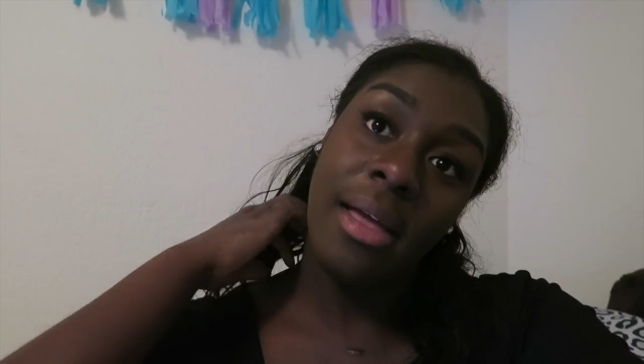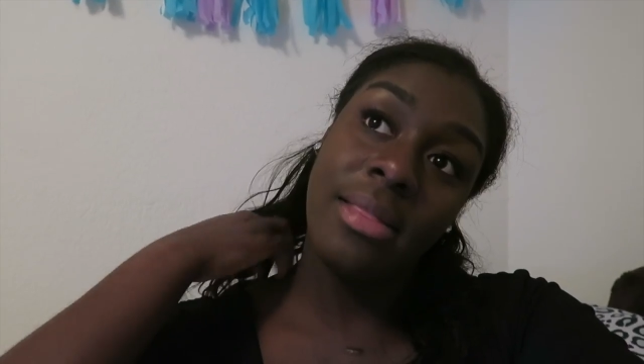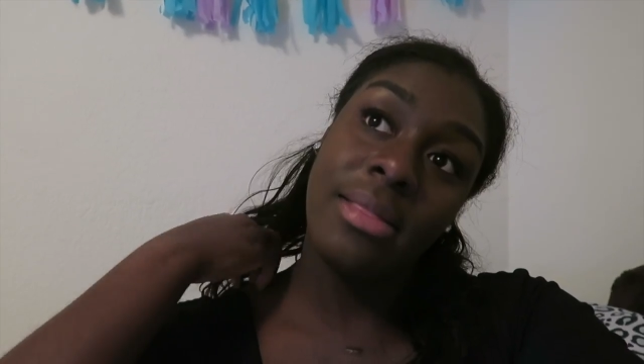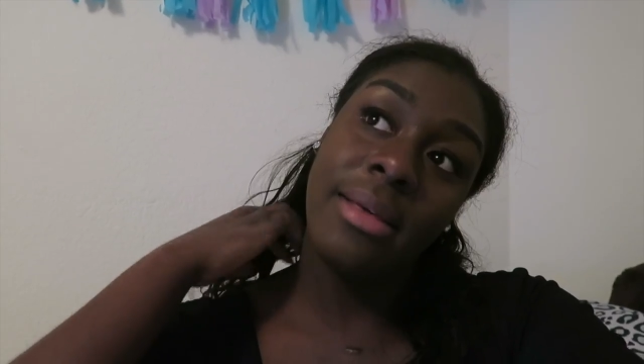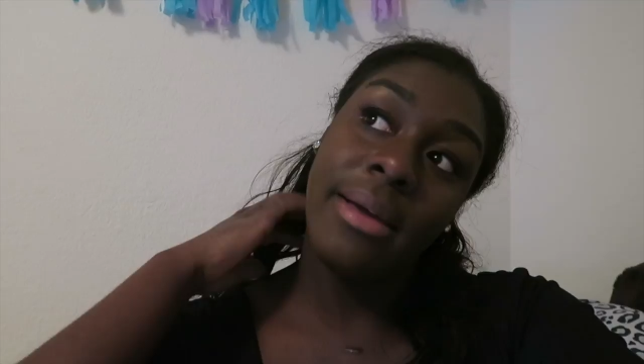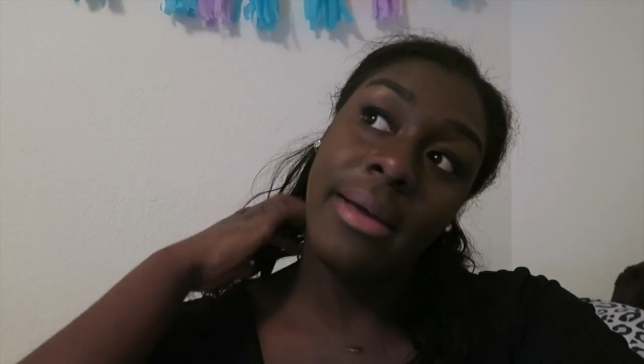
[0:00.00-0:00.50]

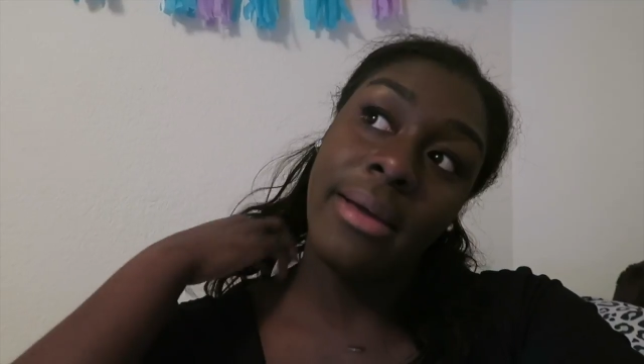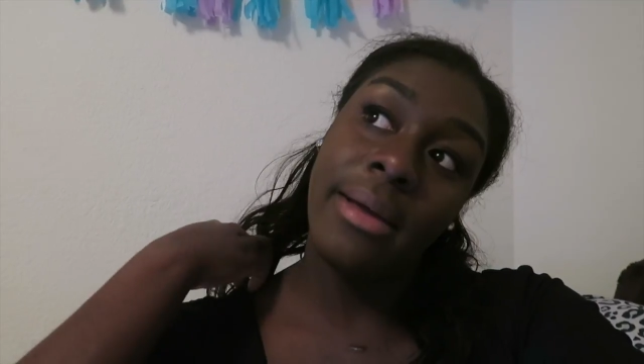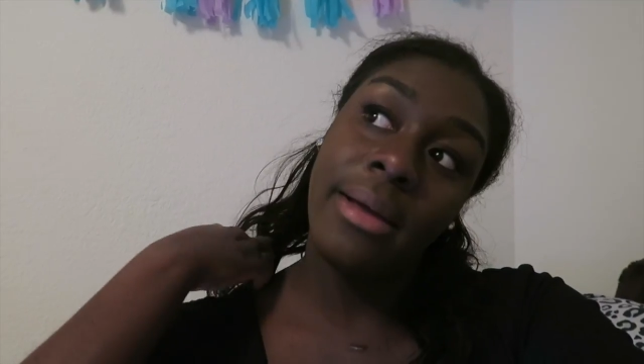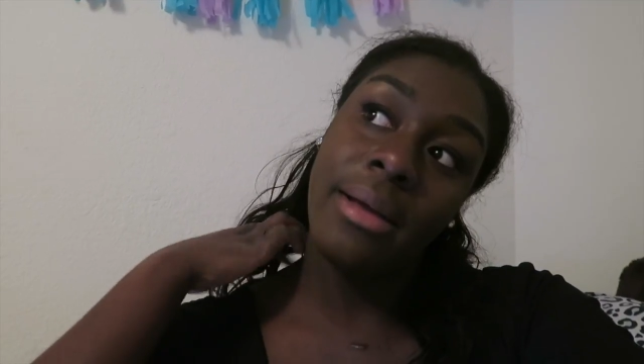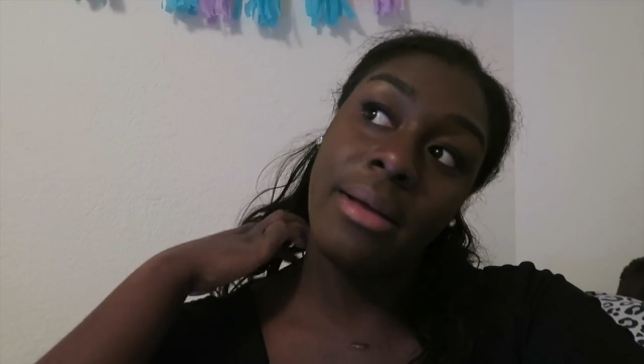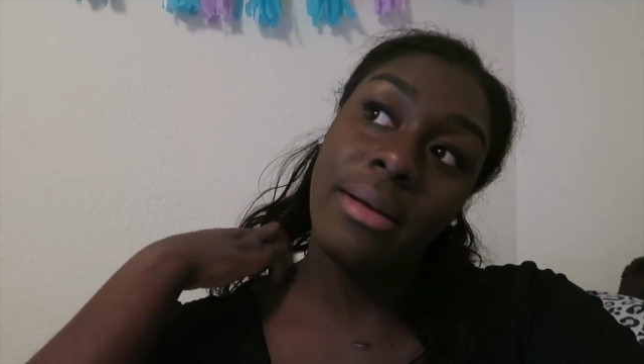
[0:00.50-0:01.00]
And
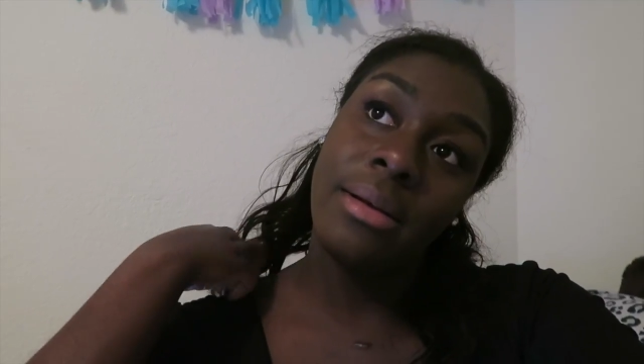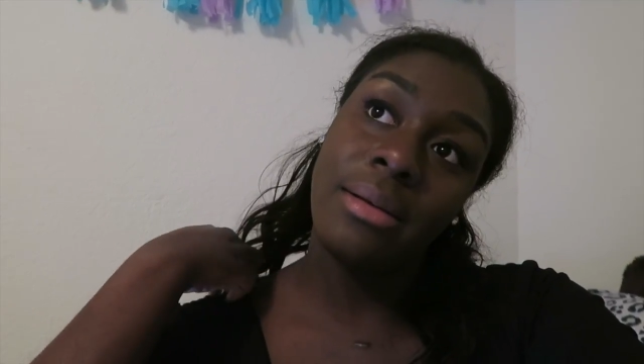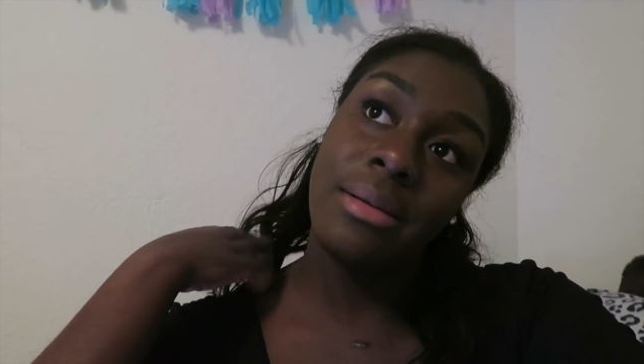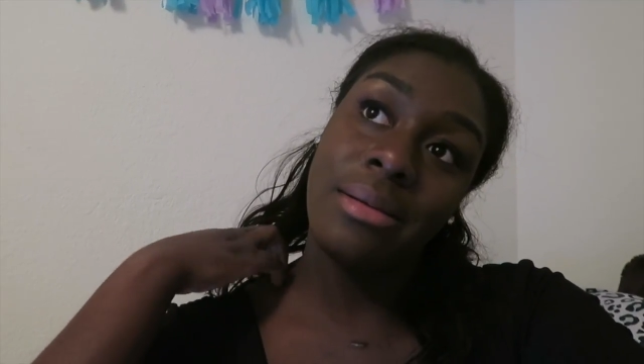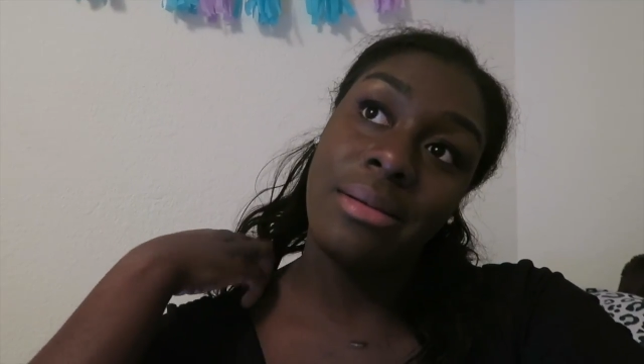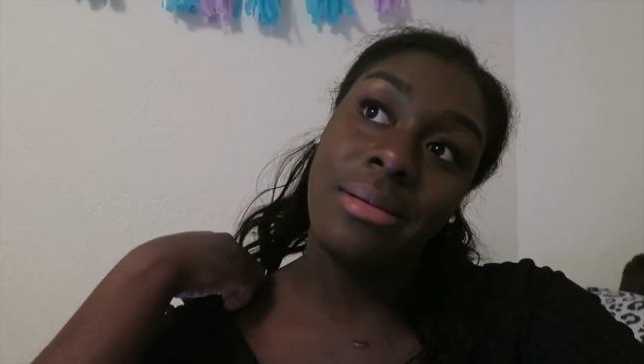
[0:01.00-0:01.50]

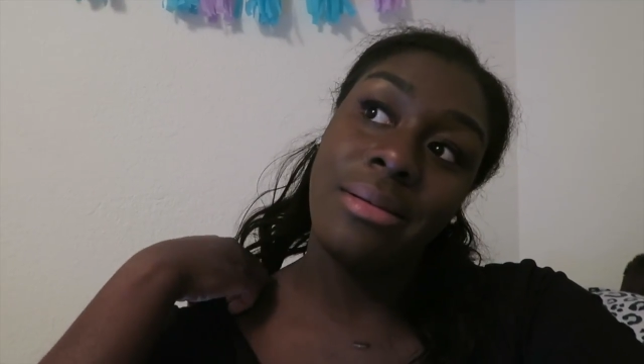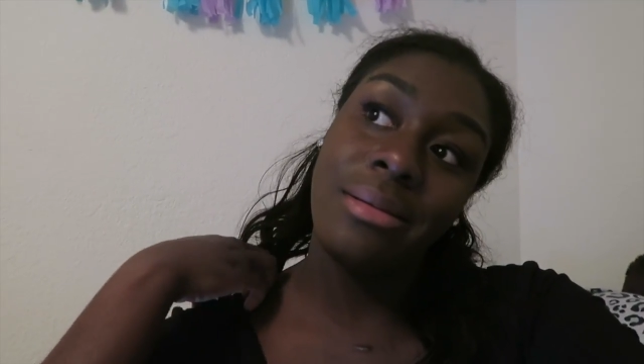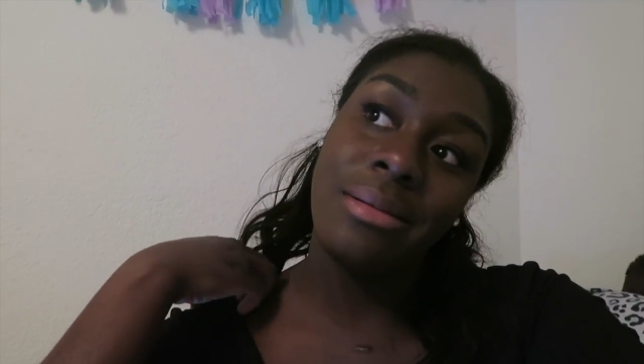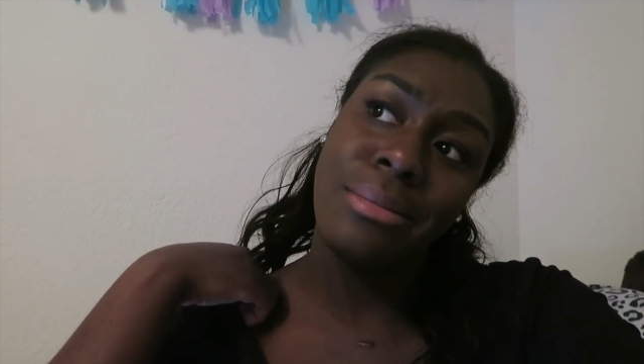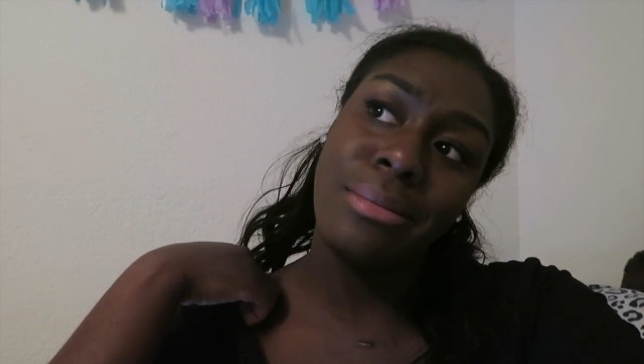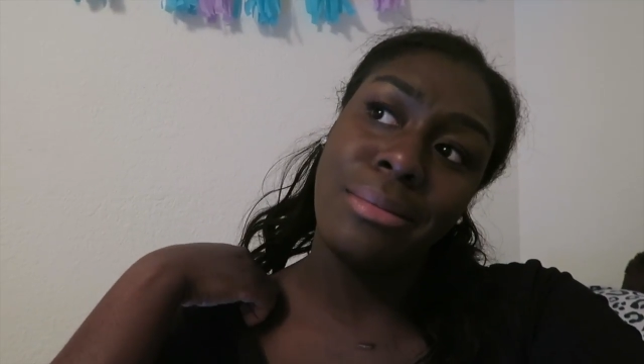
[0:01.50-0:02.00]

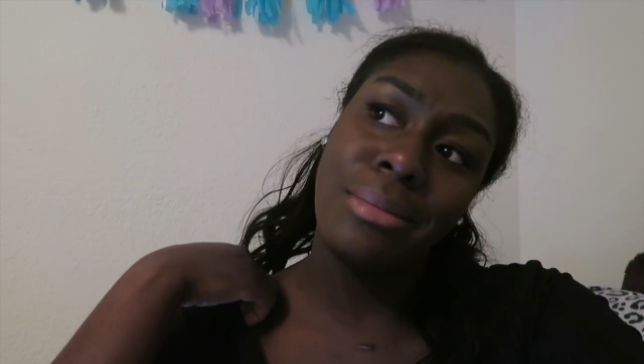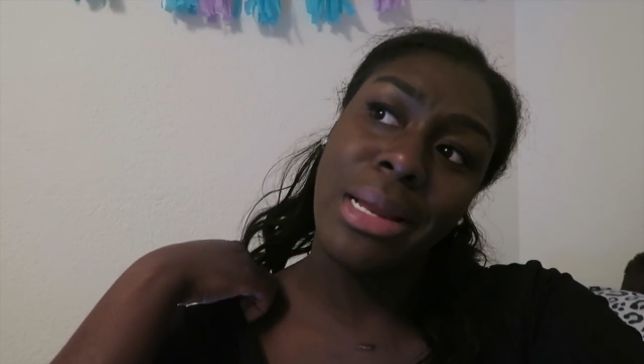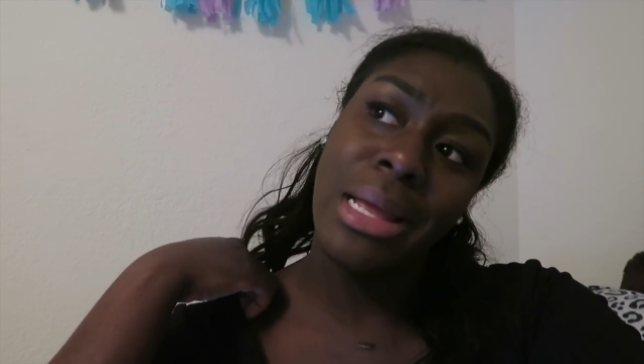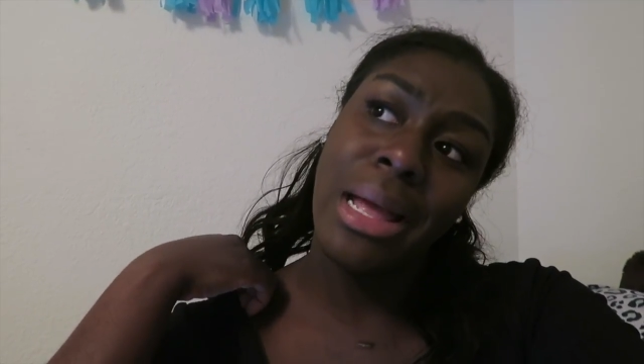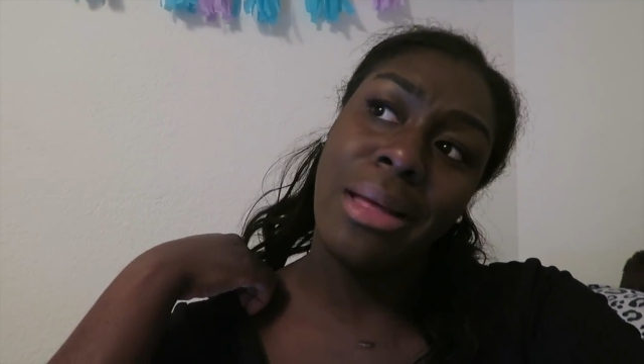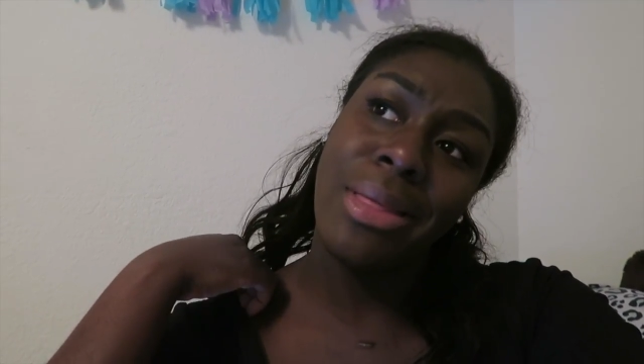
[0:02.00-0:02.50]
then,
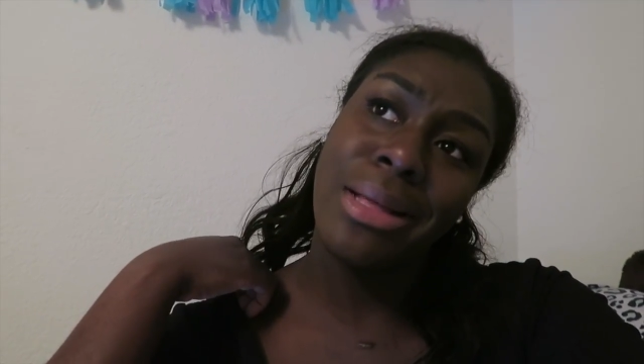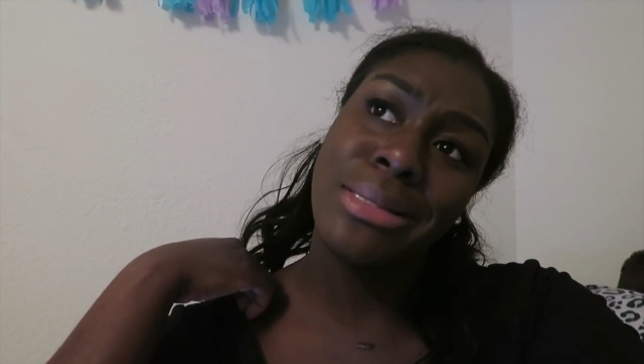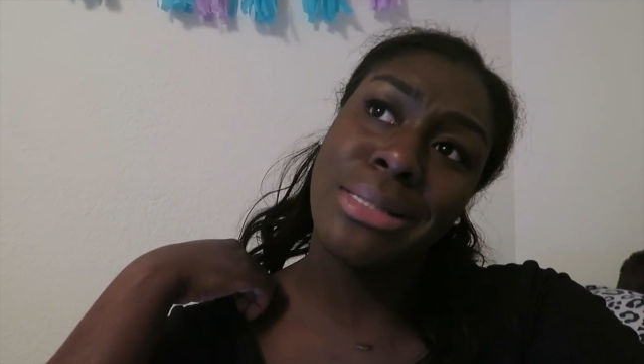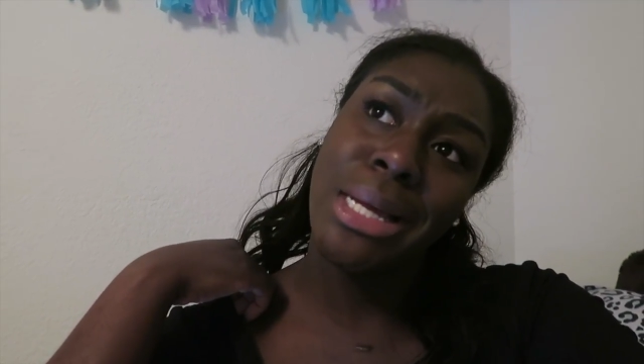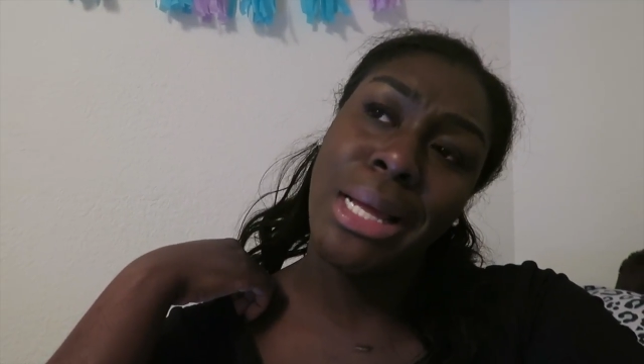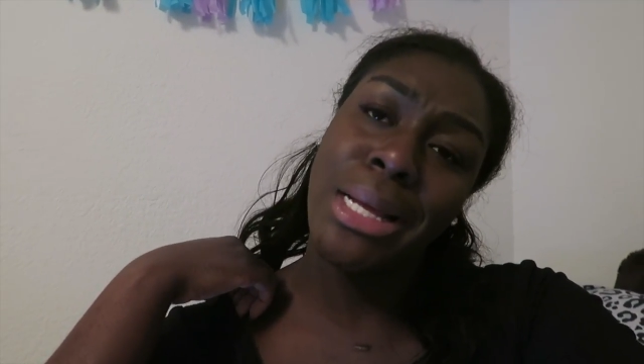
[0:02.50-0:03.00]
yeah,
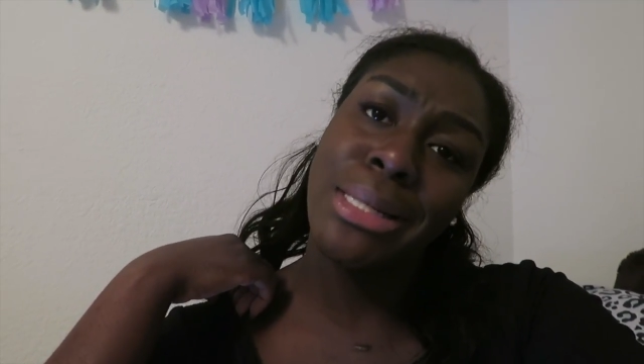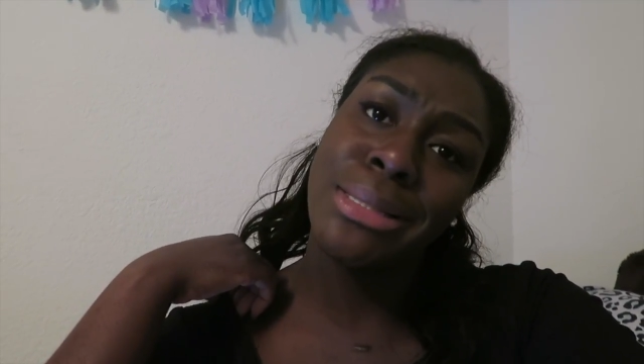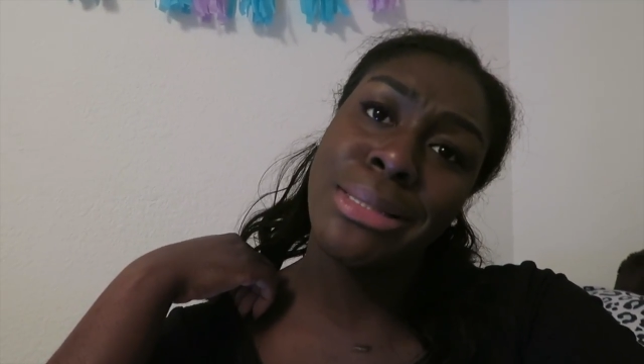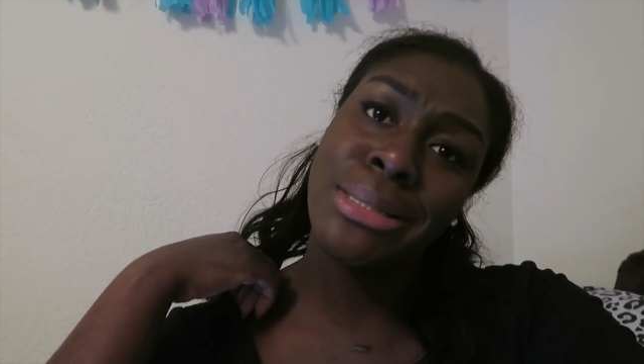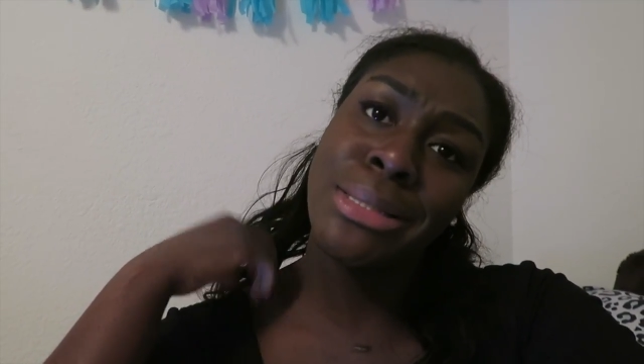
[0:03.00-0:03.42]
that's it.